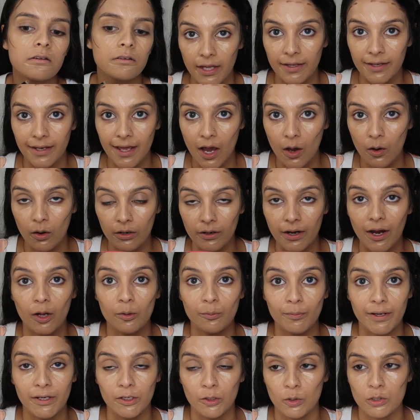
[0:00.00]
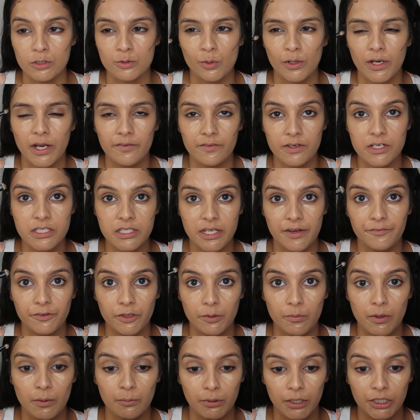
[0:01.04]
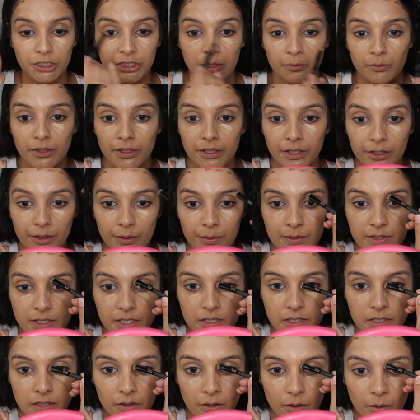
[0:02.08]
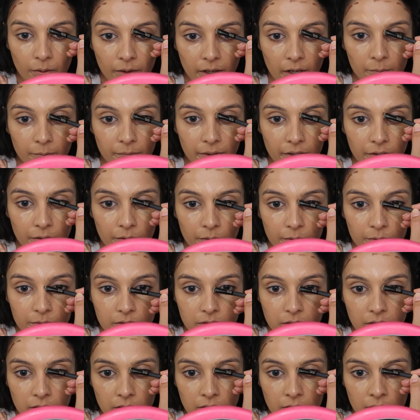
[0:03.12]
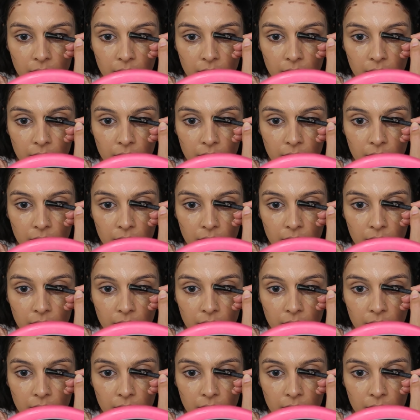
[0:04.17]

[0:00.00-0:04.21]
And now around my nose. Whatever's left on my brush, I'm going to use it to go around my nose.